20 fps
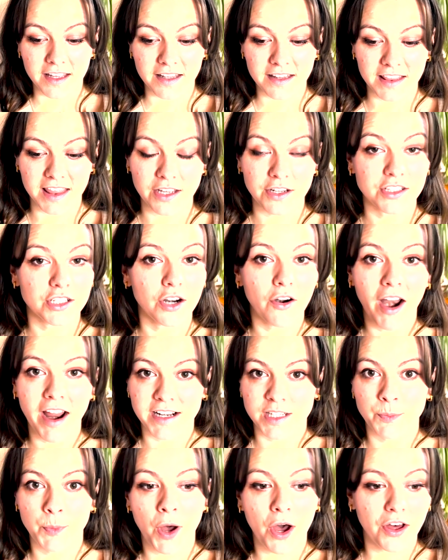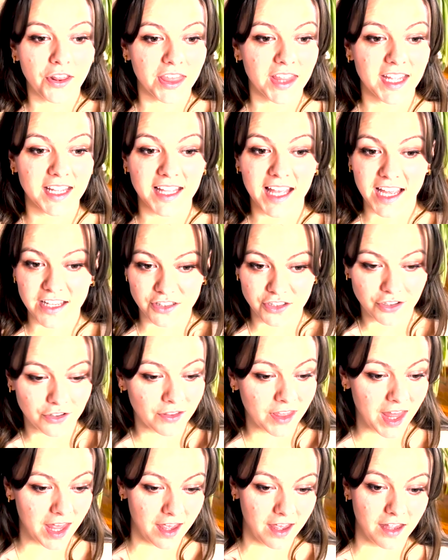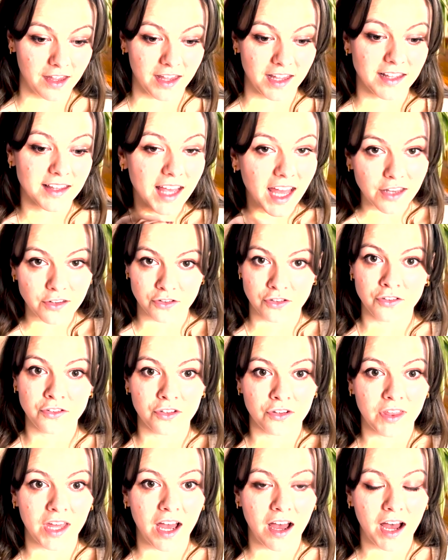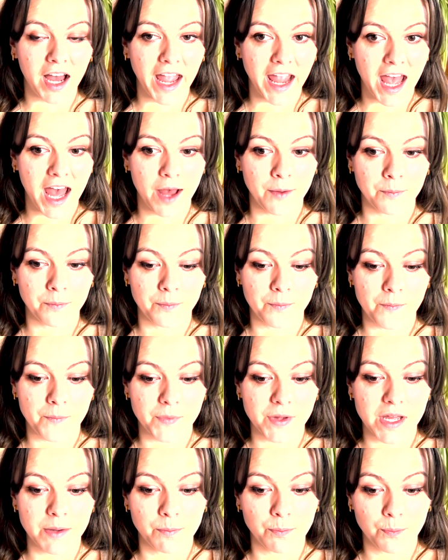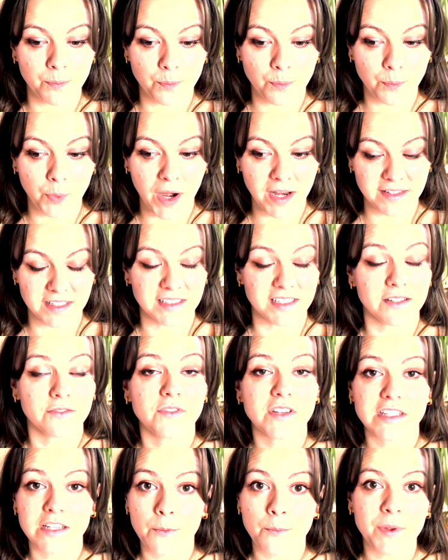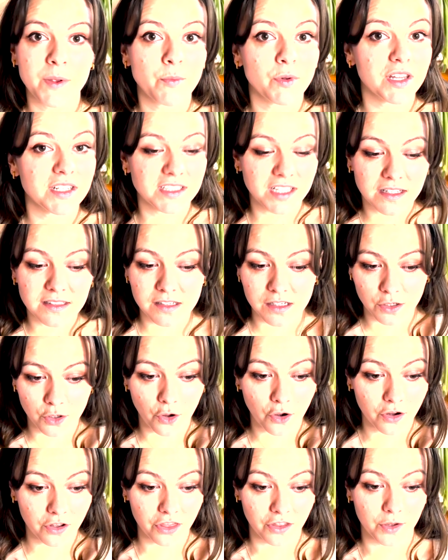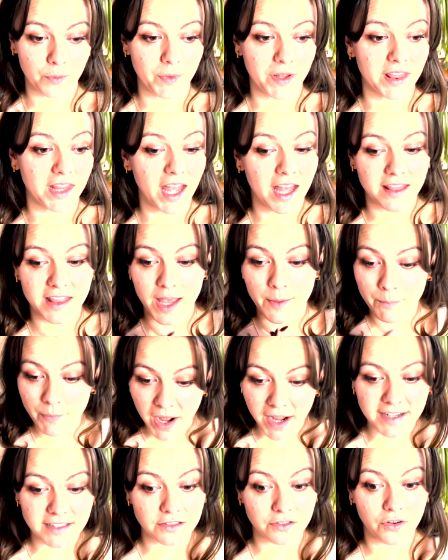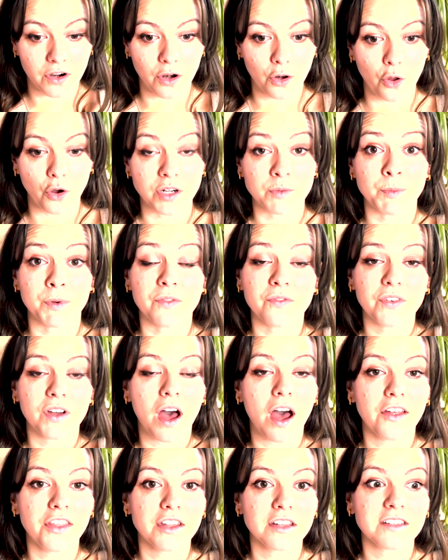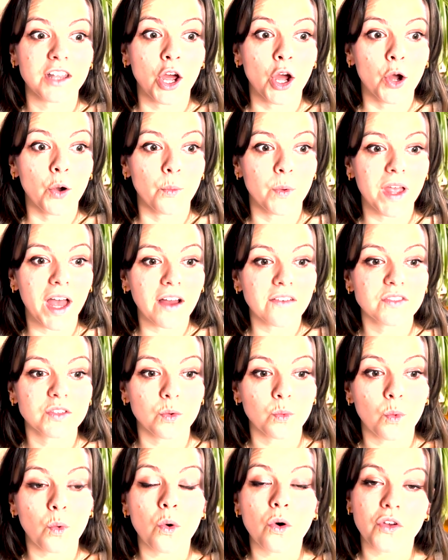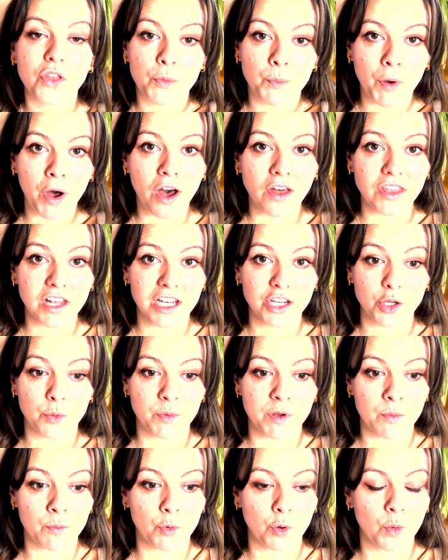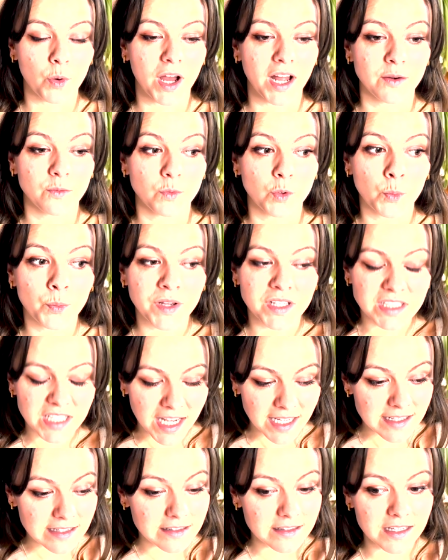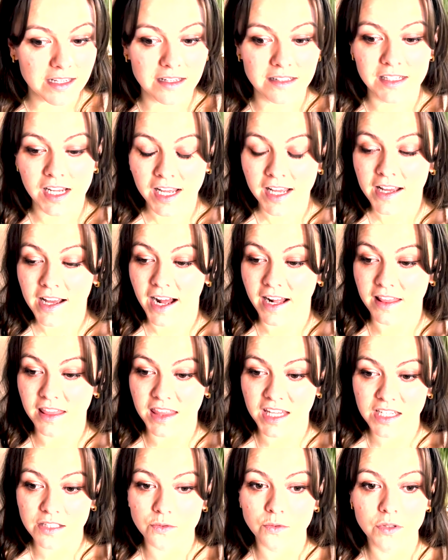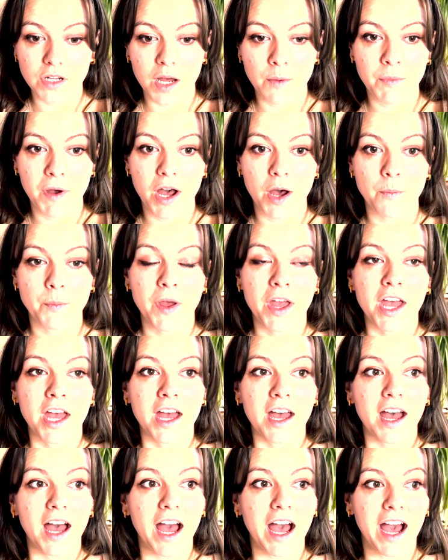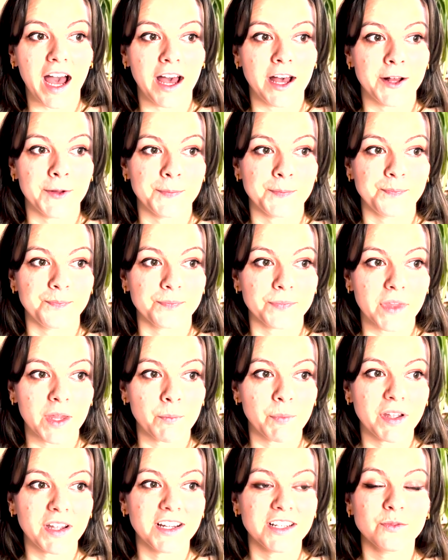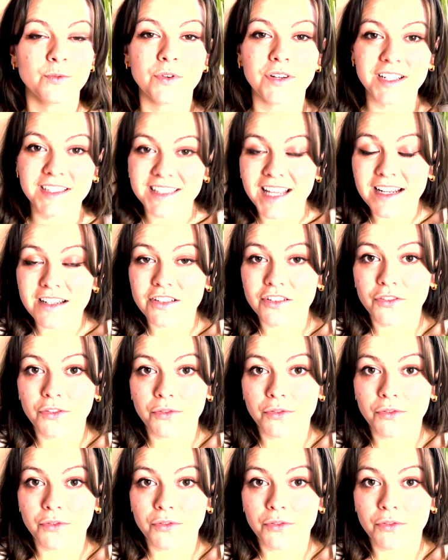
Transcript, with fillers: the direct path, it gets you there. It gets you to that I am presence. And for some people, it does unlock them and, and their minds are unlocked. But for others, we have to walk the path a little bit more and we'll be tested and things will come up um, because we're a dense